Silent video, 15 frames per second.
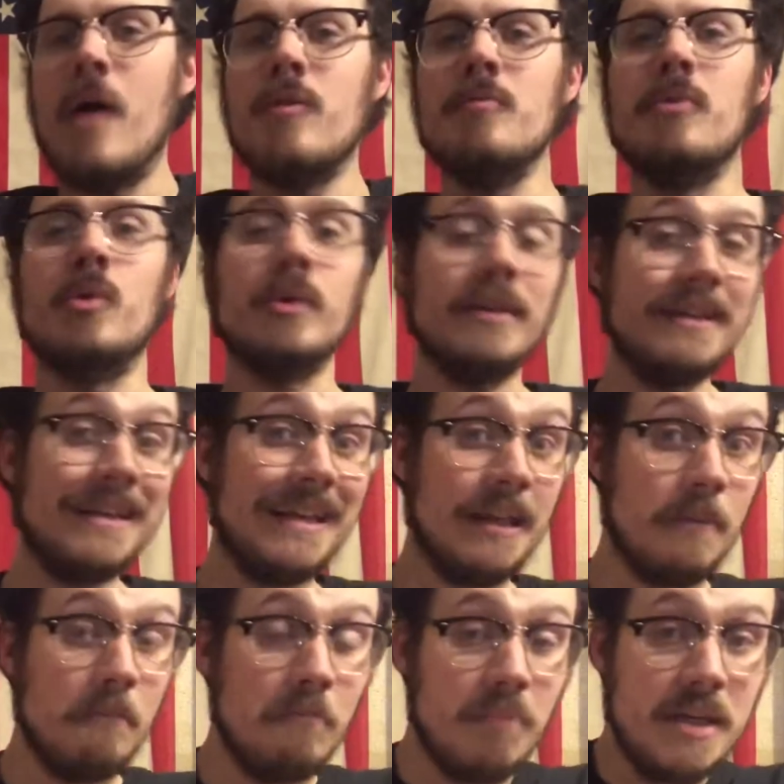important it
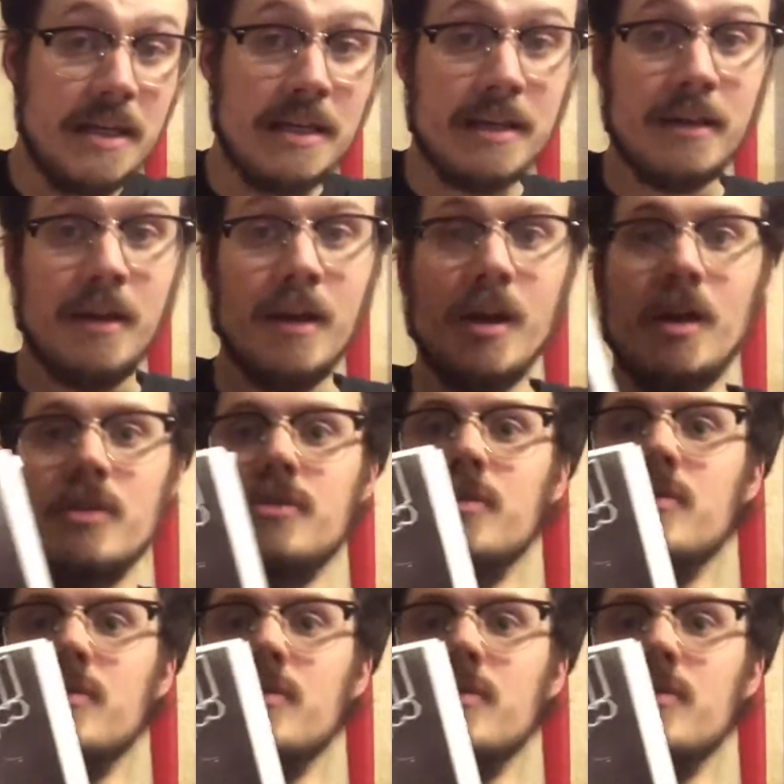can be to